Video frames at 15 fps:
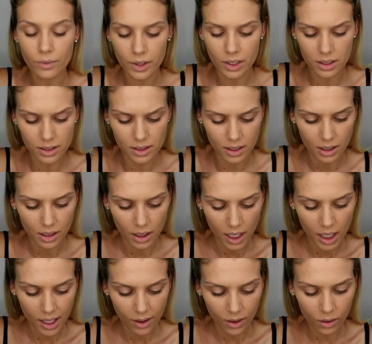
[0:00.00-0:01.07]
which is
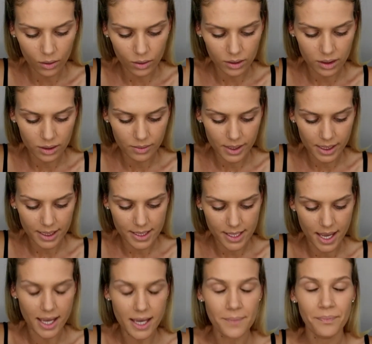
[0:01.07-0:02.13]
awesome to
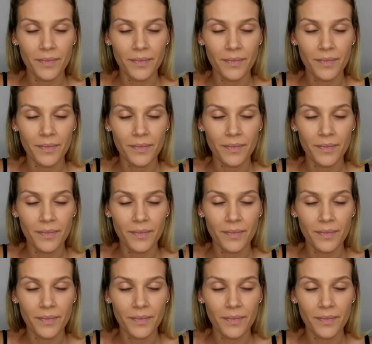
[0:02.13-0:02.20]
see.